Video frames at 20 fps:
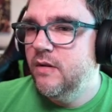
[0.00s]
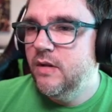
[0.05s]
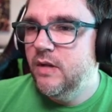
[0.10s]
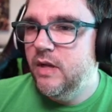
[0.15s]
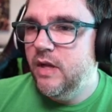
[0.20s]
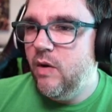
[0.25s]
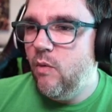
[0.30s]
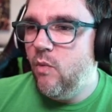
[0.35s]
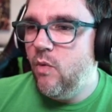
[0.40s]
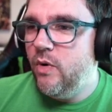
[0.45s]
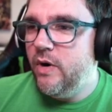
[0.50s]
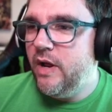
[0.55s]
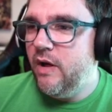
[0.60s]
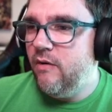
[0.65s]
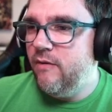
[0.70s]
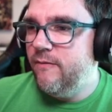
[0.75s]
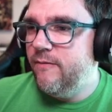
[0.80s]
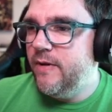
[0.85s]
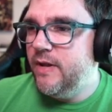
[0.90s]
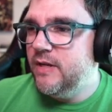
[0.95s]
A worn out
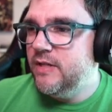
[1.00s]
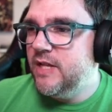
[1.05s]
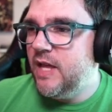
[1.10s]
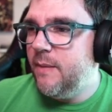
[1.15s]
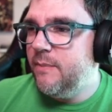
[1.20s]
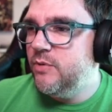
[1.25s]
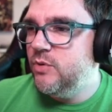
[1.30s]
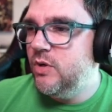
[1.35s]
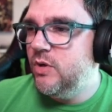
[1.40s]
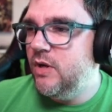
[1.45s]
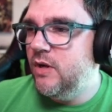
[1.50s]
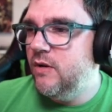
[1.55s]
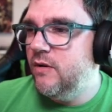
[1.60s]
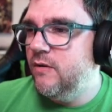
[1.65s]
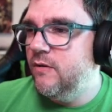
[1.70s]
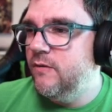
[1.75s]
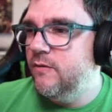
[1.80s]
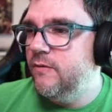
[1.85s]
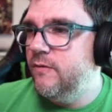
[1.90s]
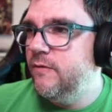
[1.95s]
and faded tapestry
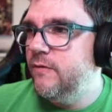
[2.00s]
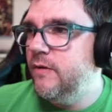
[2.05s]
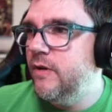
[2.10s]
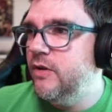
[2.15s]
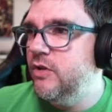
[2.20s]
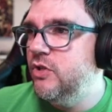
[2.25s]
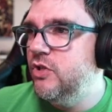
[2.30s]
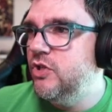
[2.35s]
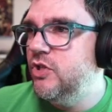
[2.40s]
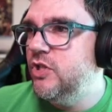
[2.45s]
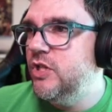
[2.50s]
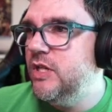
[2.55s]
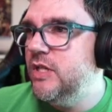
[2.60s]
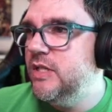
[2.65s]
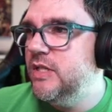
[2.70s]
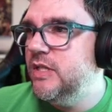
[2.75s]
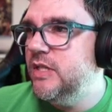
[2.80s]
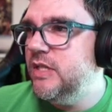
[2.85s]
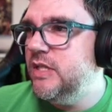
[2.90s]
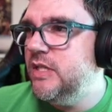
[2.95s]
of
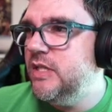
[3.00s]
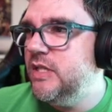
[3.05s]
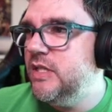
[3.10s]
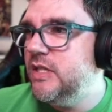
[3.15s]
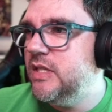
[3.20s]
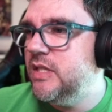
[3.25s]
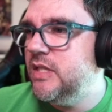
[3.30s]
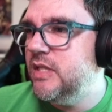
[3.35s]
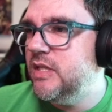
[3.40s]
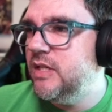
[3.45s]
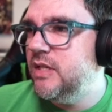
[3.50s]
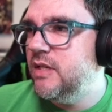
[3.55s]
Jesus.